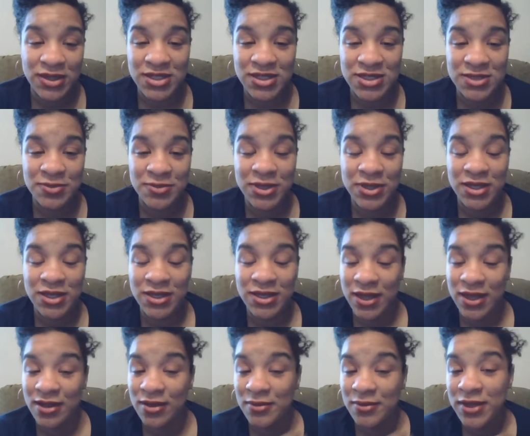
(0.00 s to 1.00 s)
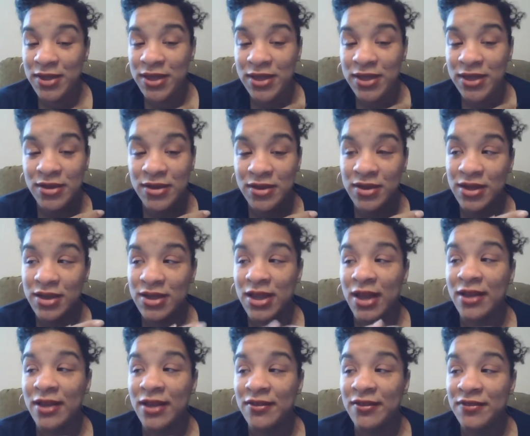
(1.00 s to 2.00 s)
then she put it like up here and
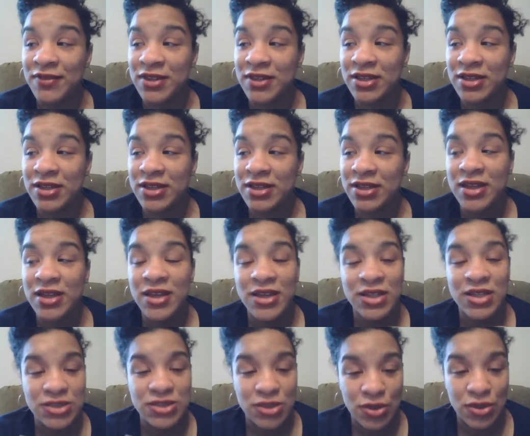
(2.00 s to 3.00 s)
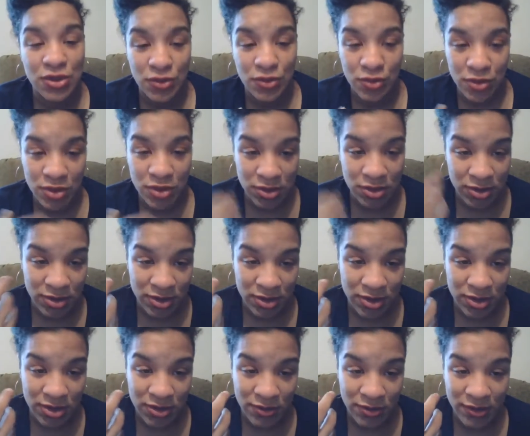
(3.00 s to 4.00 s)
I could feel it. So,
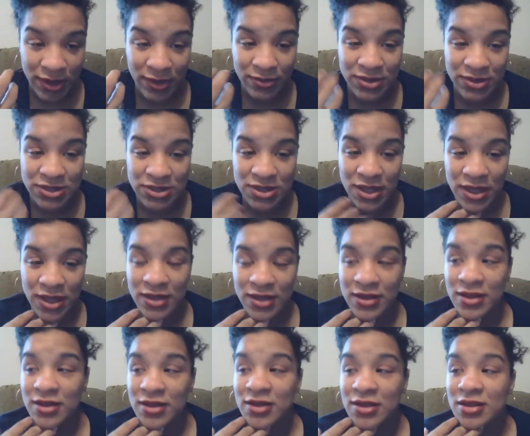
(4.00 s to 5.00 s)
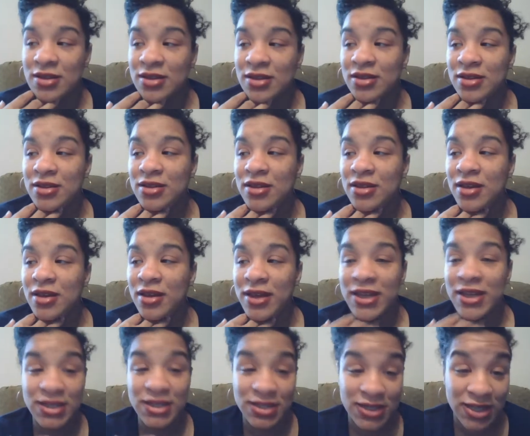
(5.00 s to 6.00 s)
that was like an
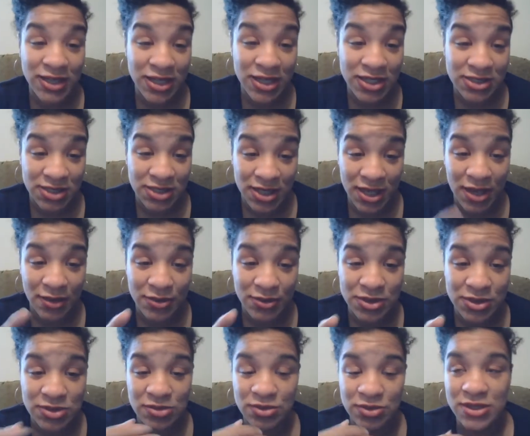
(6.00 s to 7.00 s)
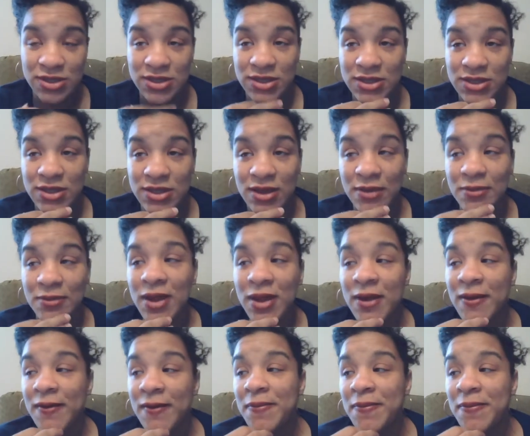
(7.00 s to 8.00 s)
indication that I was really numb.
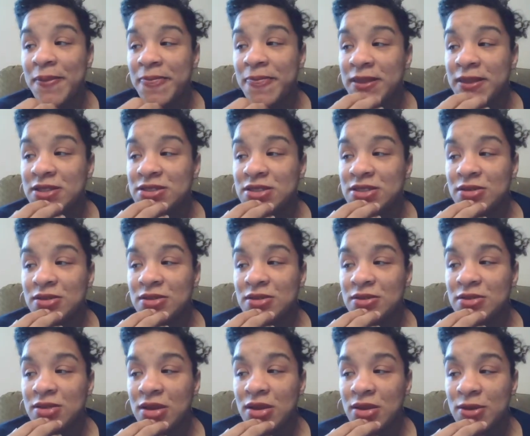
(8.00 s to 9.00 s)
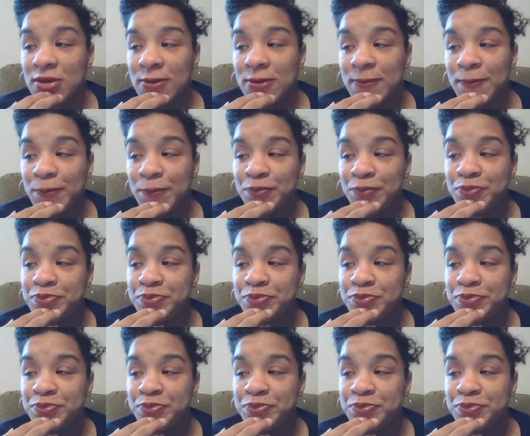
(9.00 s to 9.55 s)
So,